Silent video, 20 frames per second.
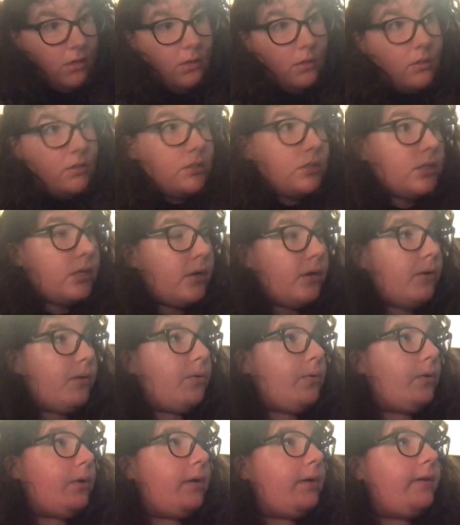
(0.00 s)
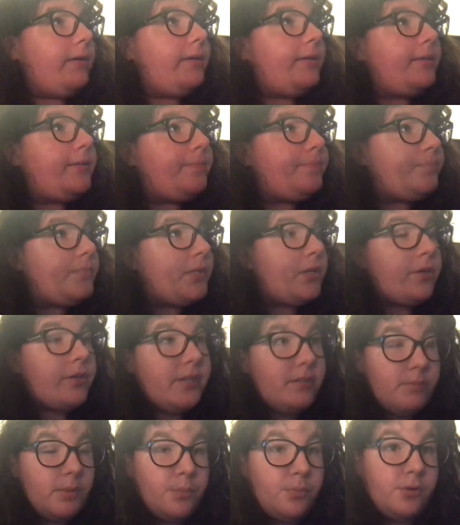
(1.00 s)
So you're going
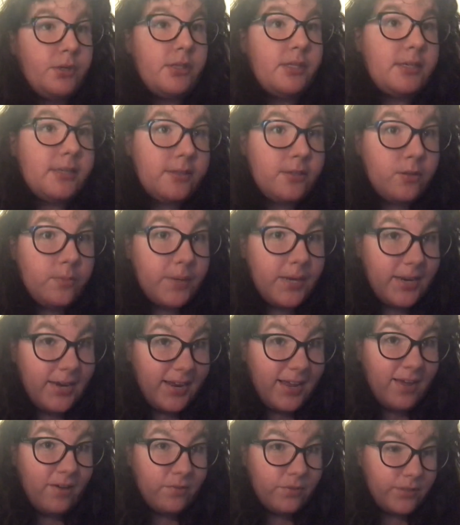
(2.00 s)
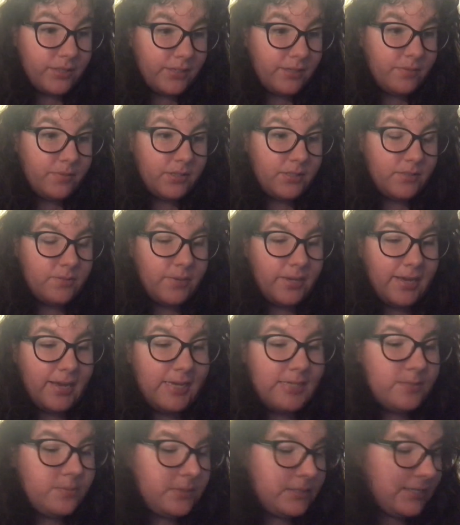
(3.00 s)
to hear me breathing a little bit heavily because my
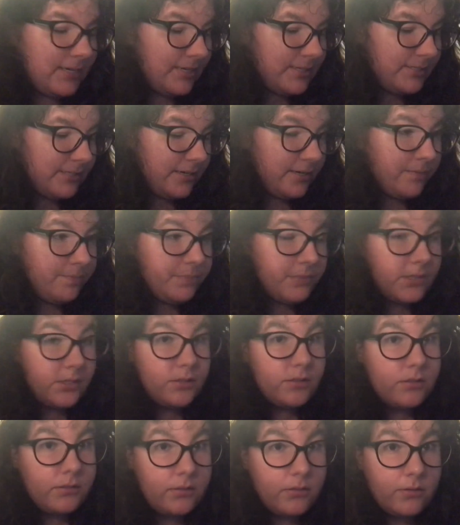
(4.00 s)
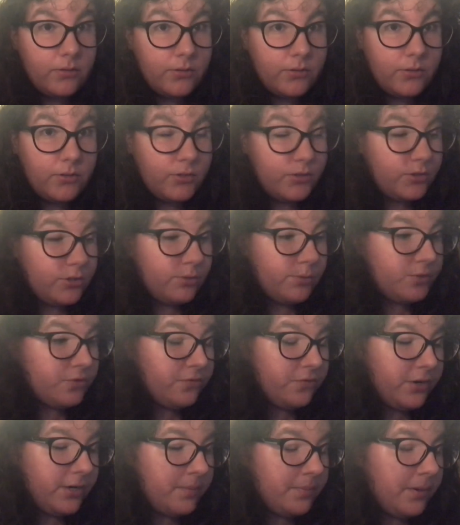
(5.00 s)
asthma's acting up, because there's just so much
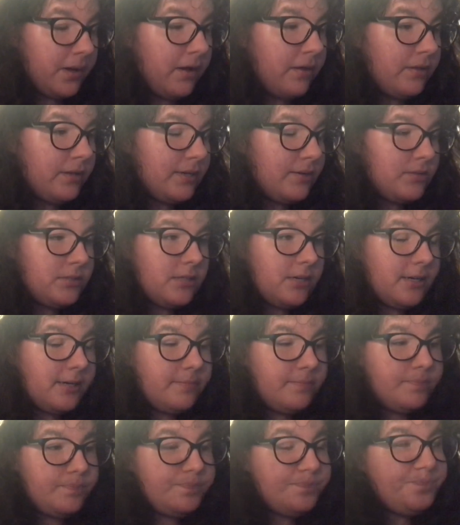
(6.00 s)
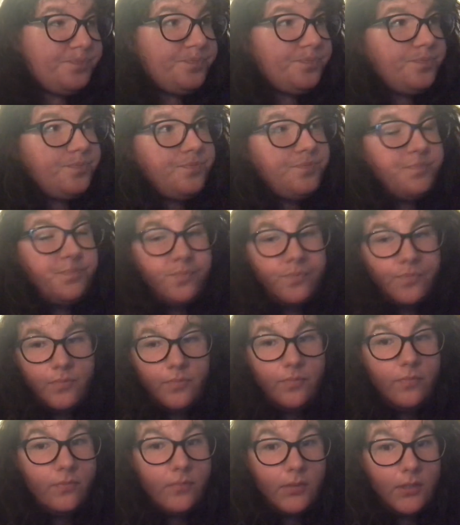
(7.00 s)
friggin' pollen outside.
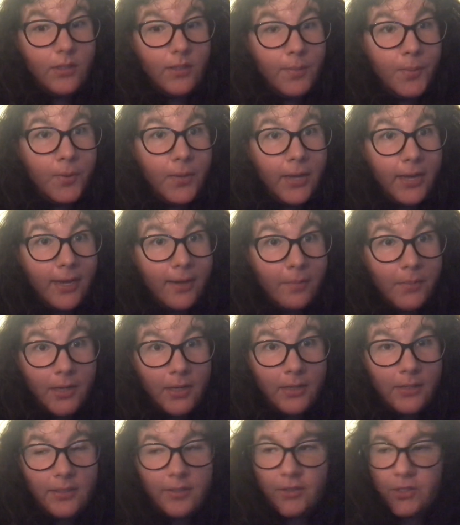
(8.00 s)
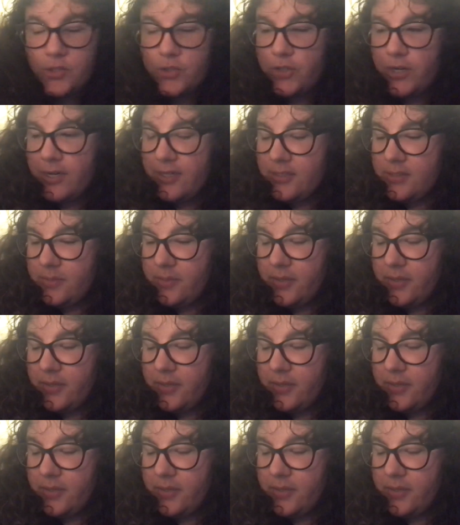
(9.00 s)
I'm okay. I'm not in distress.